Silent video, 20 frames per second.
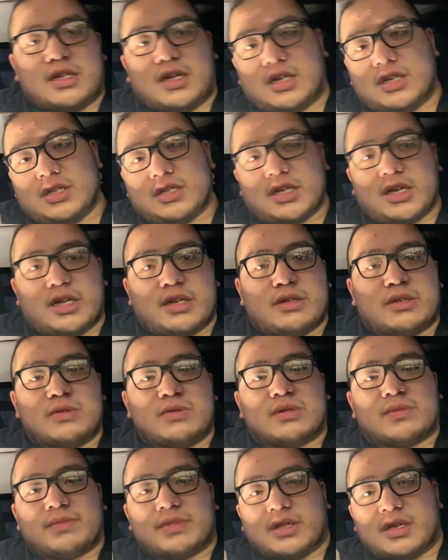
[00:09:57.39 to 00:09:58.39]
I just got to do
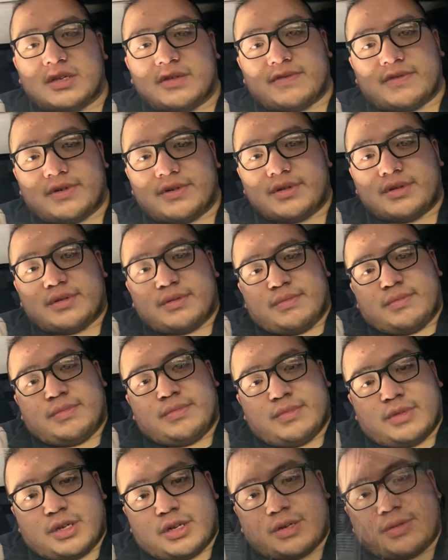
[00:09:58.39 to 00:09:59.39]
some things first,
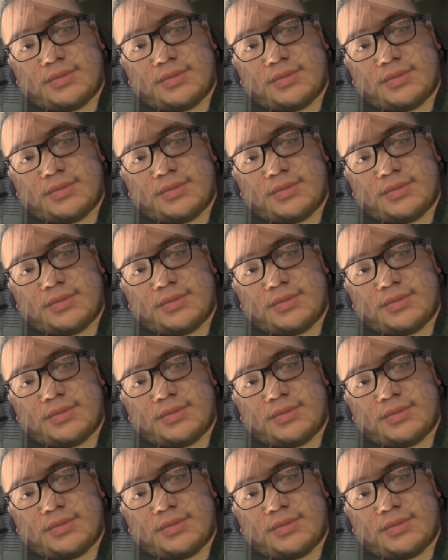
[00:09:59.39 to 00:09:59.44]
you know.